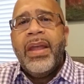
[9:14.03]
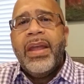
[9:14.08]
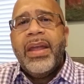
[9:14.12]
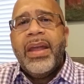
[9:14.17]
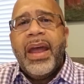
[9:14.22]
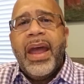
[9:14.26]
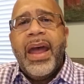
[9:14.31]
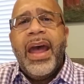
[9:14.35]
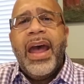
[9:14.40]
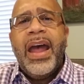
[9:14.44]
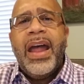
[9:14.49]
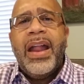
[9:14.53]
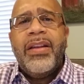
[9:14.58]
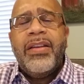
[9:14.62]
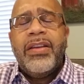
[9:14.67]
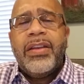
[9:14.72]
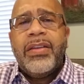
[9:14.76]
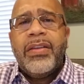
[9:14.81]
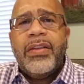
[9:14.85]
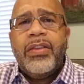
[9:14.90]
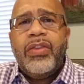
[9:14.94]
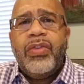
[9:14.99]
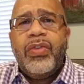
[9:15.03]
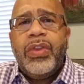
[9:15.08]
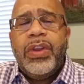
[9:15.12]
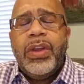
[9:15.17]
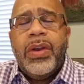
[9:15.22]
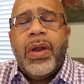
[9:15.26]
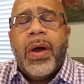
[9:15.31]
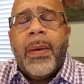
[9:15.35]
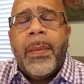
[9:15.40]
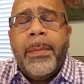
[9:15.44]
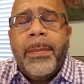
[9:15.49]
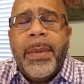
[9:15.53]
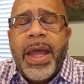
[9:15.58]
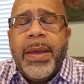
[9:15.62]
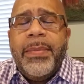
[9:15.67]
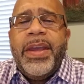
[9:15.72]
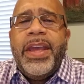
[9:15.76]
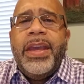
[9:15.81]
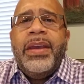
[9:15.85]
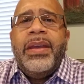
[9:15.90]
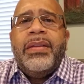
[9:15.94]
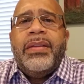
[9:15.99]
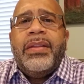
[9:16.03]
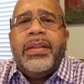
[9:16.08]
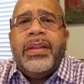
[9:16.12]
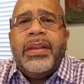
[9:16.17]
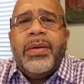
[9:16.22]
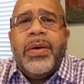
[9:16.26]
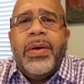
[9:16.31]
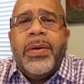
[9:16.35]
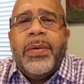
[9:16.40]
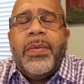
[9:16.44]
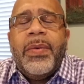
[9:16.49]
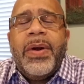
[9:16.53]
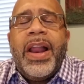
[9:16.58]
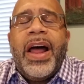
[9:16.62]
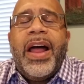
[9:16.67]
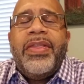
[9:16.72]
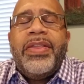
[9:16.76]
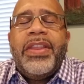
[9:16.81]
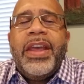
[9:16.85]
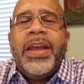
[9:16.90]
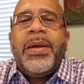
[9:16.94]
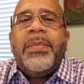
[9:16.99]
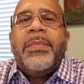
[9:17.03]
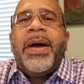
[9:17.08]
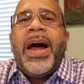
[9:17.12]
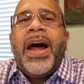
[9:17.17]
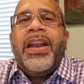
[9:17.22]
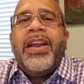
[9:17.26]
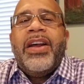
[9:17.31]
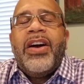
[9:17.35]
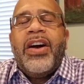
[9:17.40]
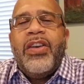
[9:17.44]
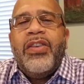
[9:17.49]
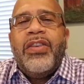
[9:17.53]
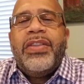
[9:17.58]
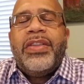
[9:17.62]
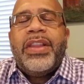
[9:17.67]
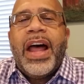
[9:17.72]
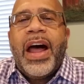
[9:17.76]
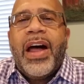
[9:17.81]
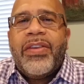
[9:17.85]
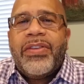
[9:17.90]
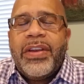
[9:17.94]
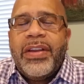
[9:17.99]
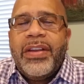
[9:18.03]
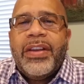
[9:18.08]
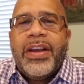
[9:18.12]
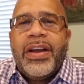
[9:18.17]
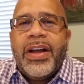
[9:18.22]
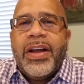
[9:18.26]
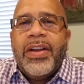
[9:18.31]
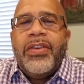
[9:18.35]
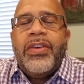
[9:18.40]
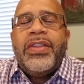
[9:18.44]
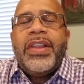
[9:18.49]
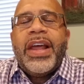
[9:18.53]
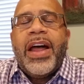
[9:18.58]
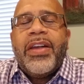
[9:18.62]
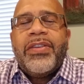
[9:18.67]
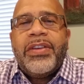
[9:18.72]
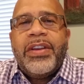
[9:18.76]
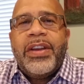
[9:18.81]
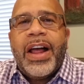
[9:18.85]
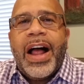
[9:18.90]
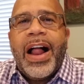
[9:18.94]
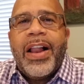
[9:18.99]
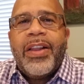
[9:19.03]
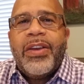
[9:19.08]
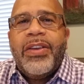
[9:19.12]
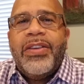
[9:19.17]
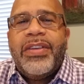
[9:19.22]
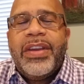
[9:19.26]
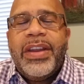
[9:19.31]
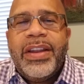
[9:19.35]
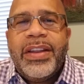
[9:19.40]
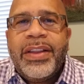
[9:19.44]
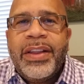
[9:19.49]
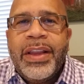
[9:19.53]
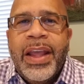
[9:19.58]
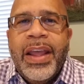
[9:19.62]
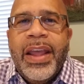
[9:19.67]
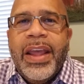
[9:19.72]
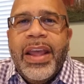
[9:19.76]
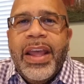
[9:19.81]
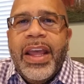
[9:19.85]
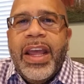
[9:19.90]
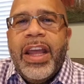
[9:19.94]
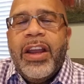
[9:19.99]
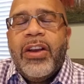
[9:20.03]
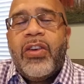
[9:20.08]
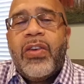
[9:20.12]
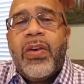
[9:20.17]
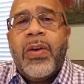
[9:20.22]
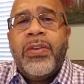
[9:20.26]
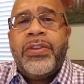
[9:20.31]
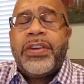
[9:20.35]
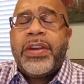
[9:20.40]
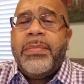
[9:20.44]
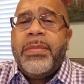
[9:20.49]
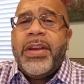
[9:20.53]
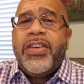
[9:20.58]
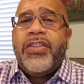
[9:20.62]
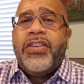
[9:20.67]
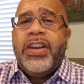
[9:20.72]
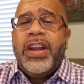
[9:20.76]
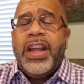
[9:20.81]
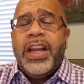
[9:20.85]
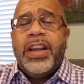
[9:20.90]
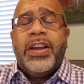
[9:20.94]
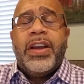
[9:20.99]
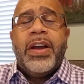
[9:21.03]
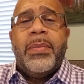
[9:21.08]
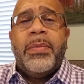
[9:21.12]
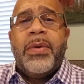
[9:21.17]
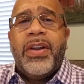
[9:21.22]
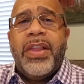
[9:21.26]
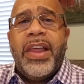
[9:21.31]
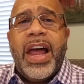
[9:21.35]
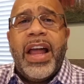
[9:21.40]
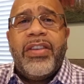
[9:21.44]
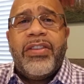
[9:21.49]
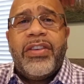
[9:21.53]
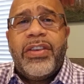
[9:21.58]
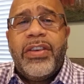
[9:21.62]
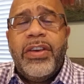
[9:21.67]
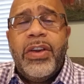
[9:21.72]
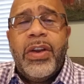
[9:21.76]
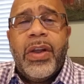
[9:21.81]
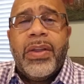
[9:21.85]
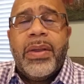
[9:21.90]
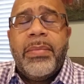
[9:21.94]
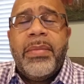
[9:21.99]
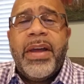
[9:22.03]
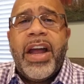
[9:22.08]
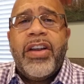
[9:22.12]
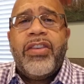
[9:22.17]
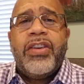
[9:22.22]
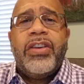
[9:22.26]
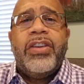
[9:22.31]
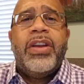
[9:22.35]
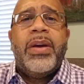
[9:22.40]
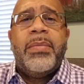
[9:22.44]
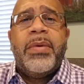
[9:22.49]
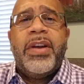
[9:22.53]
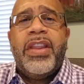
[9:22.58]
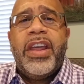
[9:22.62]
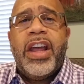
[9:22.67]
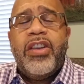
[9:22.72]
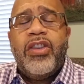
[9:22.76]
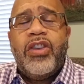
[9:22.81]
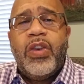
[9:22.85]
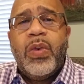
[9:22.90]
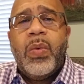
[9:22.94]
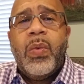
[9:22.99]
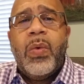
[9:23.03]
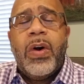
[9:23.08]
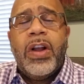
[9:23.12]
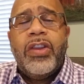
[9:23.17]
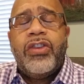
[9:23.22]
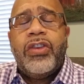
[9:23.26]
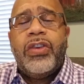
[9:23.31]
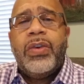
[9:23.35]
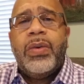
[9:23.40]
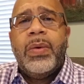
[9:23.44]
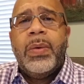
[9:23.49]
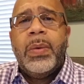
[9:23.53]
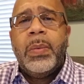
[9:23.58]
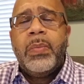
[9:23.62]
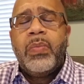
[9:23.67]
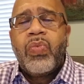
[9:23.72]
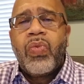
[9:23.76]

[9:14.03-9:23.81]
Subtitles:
And, maybe when I think about it, $100,000 in gross commission income, or that's, the magic number that you want to,